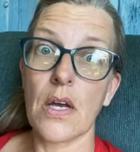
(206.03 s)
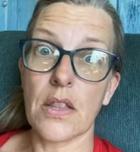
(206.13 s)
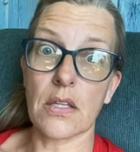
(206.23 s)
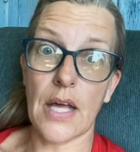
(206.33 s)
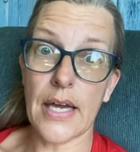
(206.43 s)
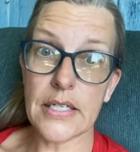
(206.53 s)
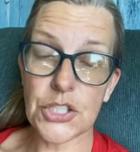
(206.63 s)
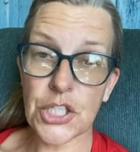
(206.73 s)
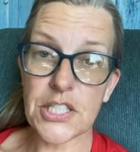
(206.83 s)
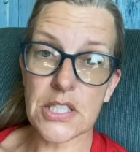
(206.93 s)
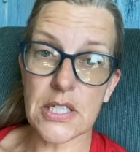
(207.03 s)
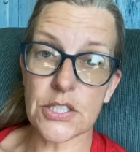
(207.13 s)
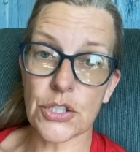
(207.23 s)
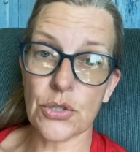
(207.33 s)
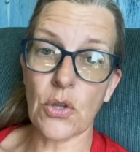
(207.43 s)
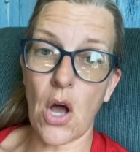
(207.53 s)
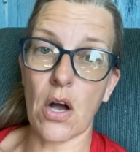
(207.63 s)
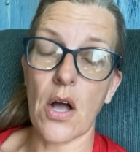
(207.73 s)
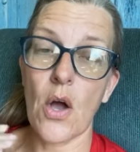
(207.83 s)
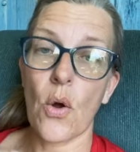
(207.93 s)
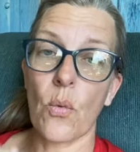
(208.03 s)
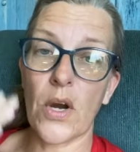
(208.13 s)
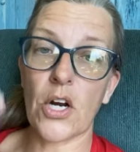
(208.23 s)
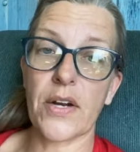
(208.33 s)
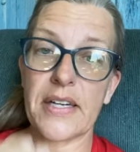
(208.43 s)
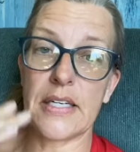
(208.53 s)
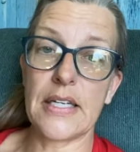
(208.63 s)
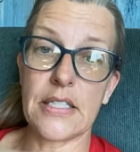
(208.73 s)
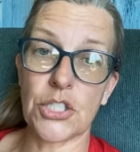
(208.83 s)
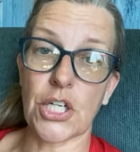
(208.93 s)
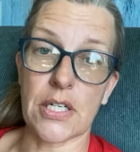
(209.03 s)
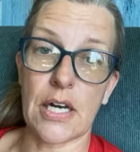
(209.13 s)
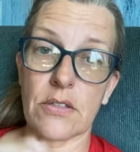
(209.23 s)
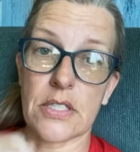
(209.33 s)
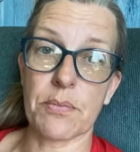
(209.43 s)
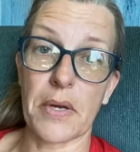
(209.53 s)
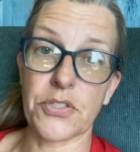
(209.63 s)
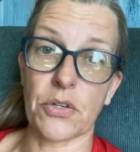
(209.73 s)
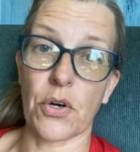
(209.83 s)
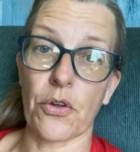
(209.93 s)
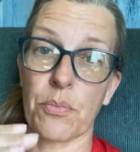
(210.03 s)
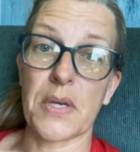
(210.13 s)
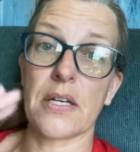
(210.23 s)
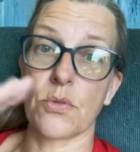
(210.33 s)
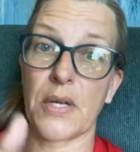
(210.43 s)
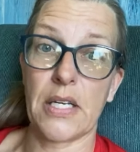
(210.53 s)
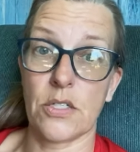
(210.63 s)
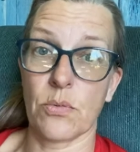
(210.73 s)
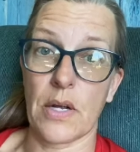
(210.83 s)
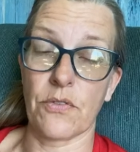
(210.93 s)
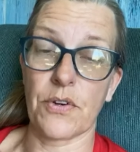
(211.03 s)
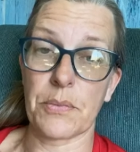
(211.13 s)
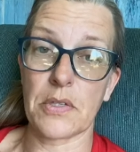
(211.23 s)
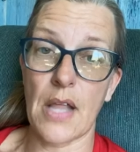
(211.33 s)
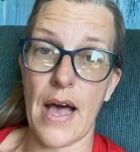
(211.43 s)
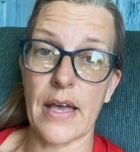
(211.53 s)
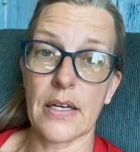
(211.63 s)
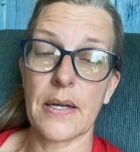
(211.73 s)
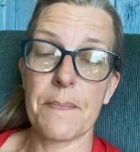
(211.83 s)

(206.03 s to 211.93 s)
if the lion is chasing us too long, we're going to need to shut down this muscle growth because we need to run from the lion.